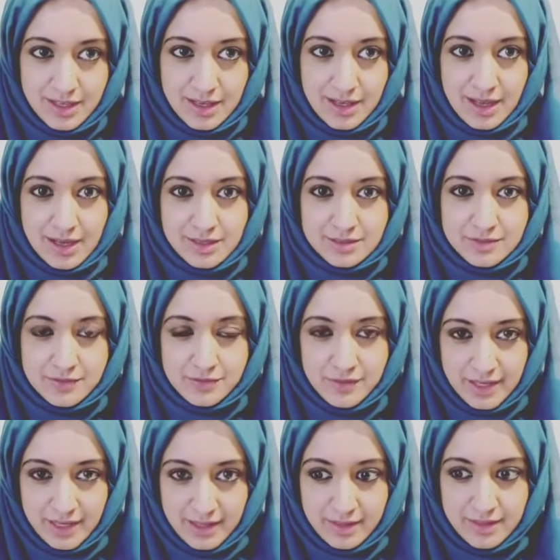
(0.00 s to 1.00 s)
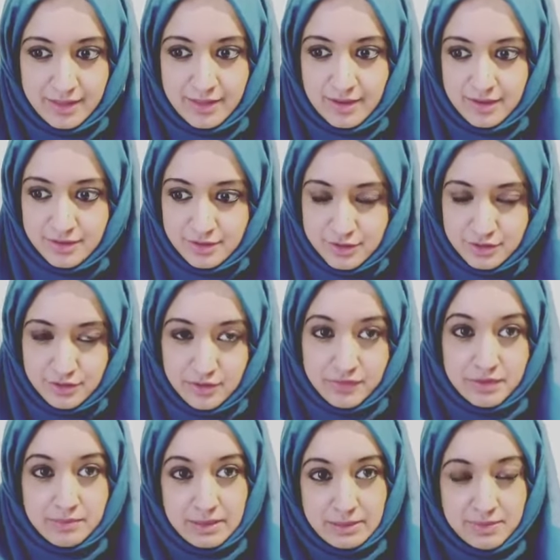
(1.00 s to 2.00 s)
as faith driven
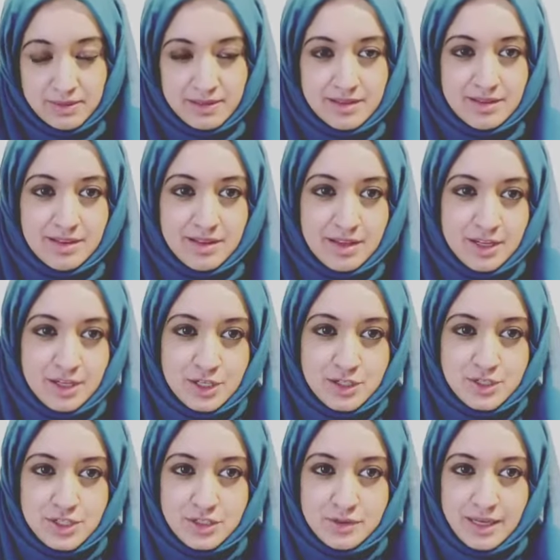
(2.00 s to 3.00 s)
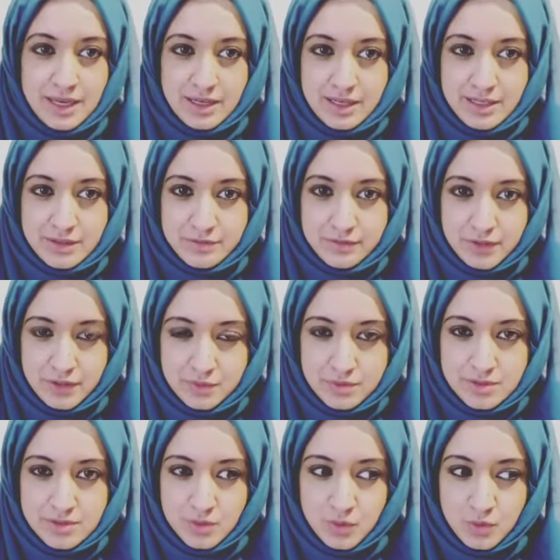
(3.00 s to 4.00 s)
people to get
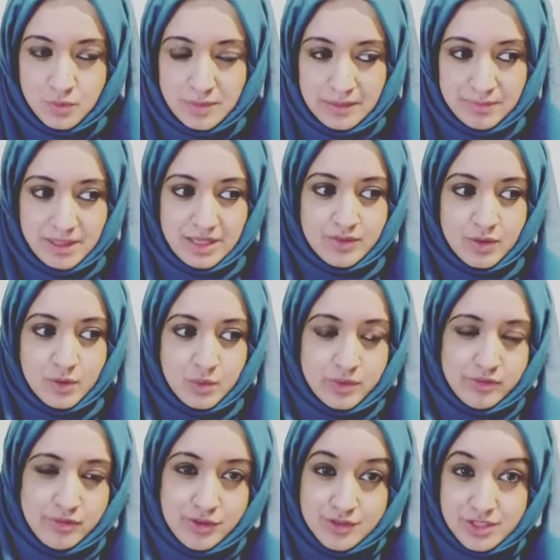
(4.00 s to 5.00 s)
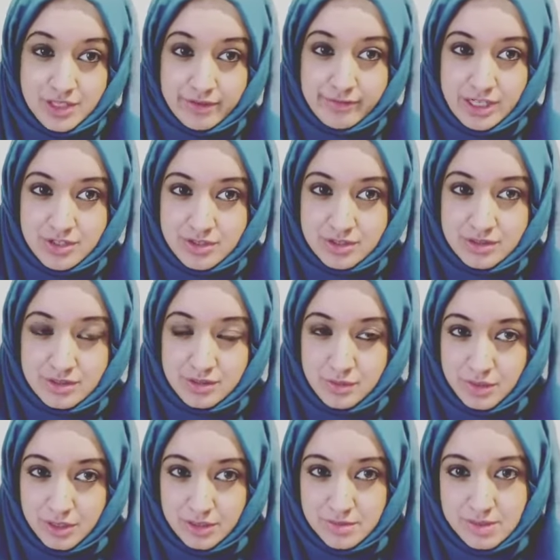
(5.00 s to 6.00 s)
confused or maybe even go in the wrong direction when
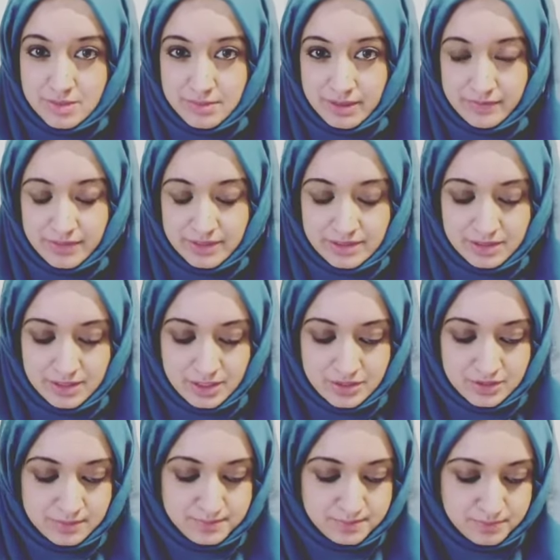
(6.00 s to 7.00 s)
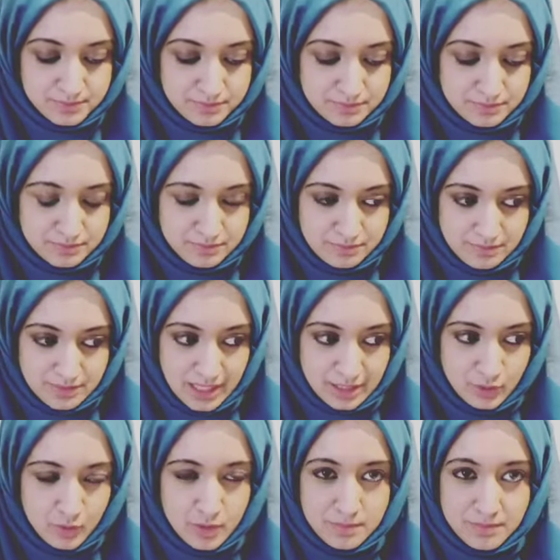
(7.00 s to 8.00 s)
it comes to manifestation. I
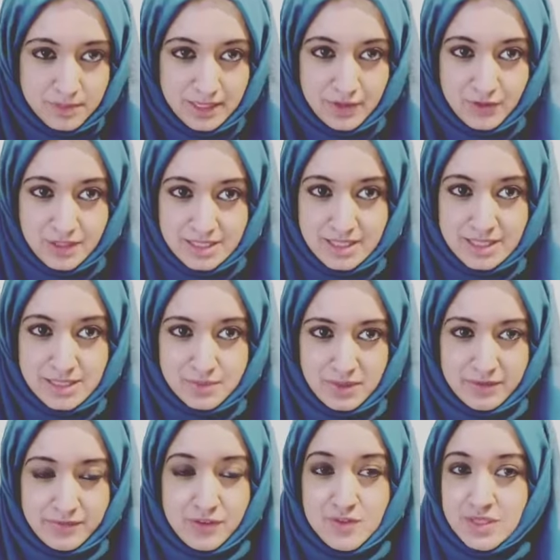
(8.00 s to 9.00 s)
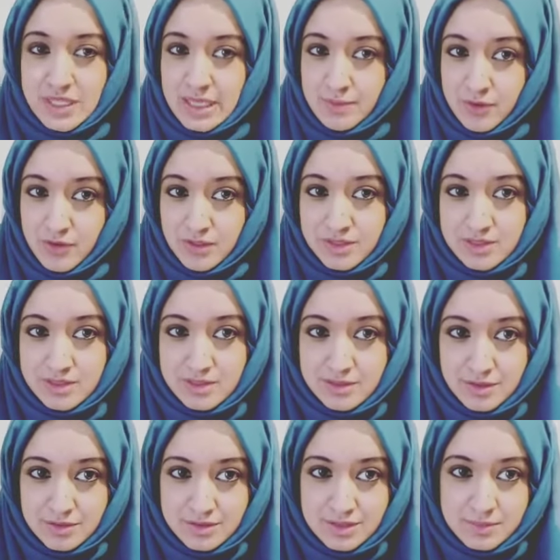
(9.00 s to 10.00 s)
know in my early days when I first came across this
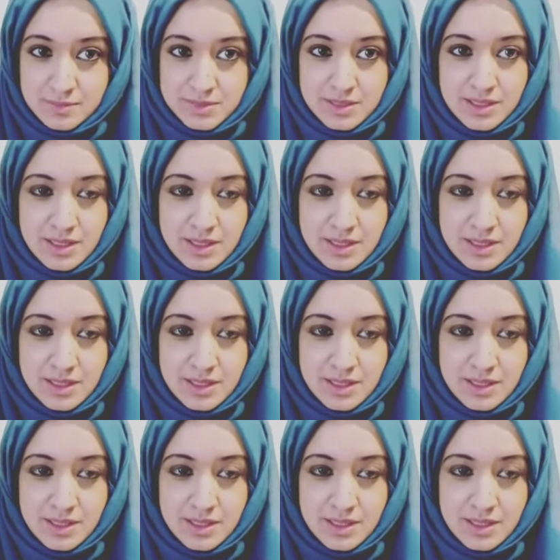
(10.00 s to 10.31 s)
concept,